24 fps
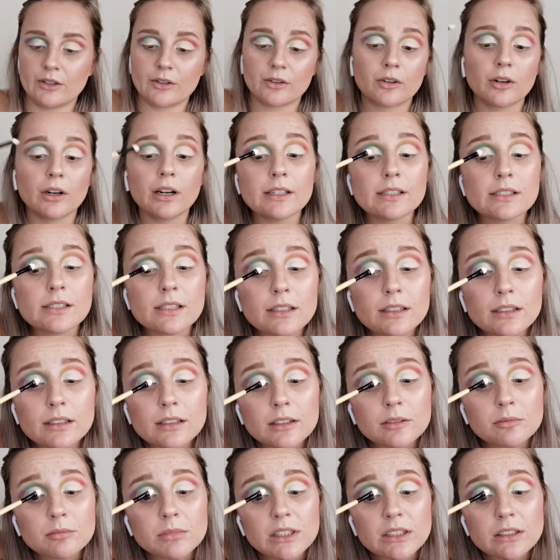right in
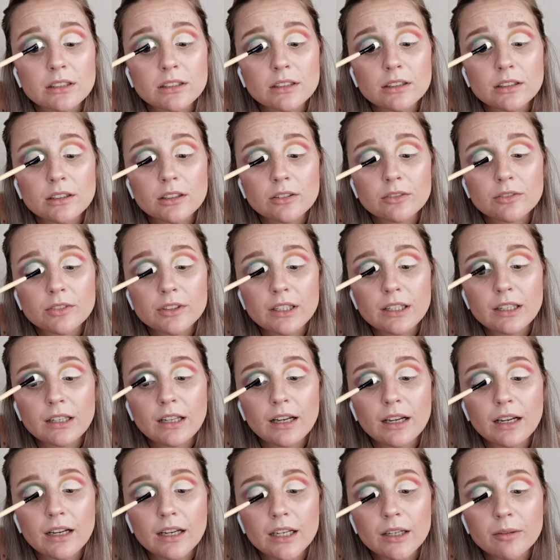the middle of the
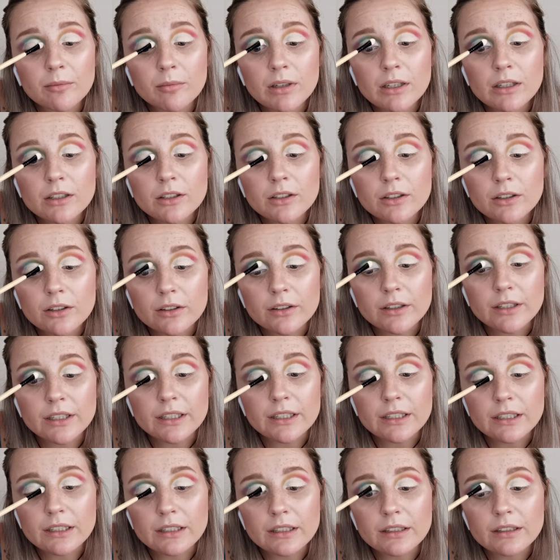lime
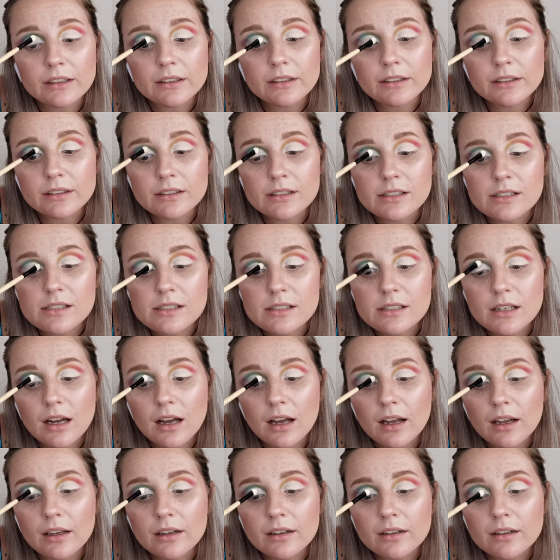green, this
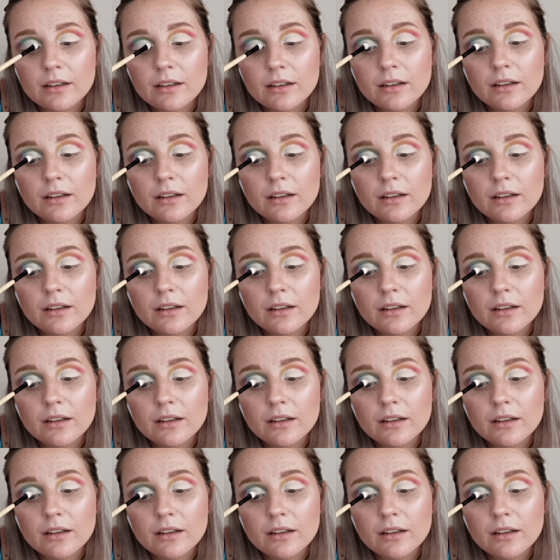side.